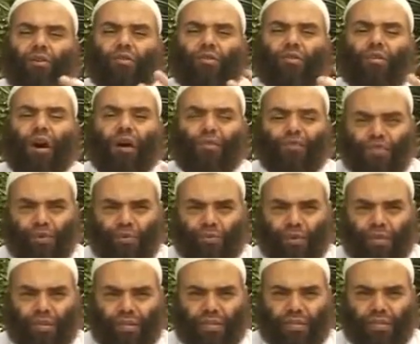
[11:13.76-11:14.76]

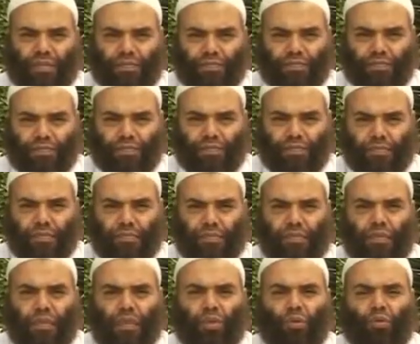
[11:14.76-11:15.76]
offsprings
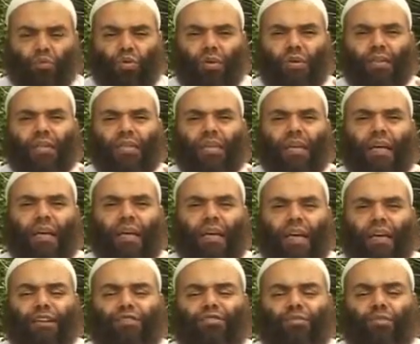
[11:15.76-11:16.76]
would
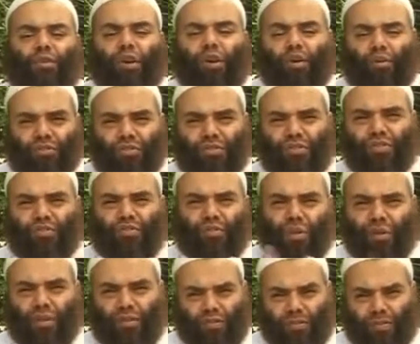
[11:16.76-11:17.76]
get you closer to
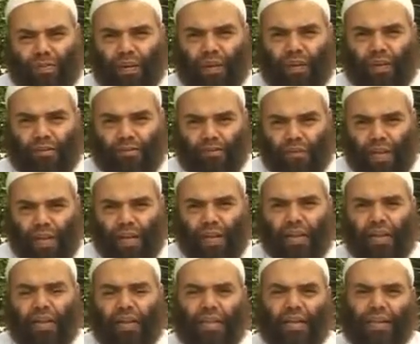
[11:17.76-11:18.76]
Allah subhanahu wa
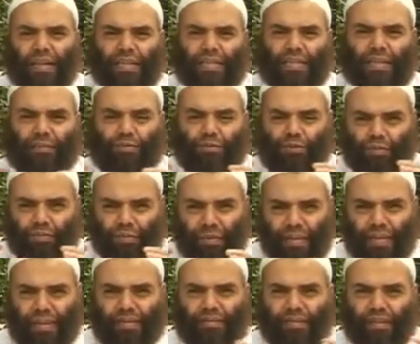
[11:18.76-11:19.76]
ta'ala, except your
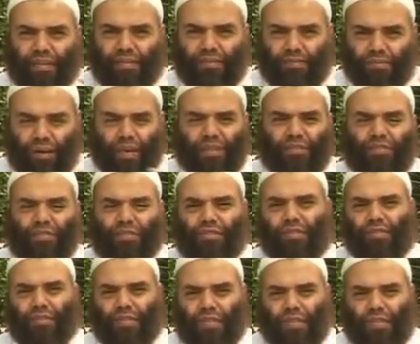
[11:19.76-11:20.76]
belief and your righteous
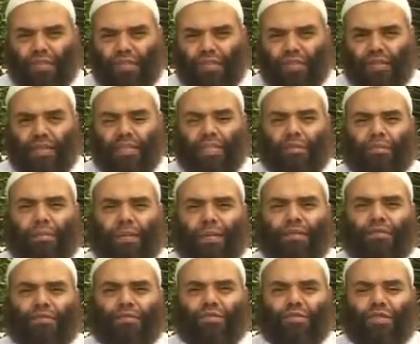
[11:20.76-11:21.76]
good deeds. The
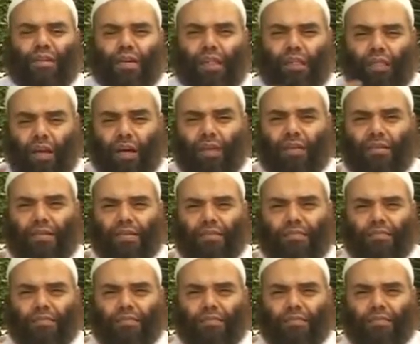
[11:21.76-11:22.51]
disbelievers, they thought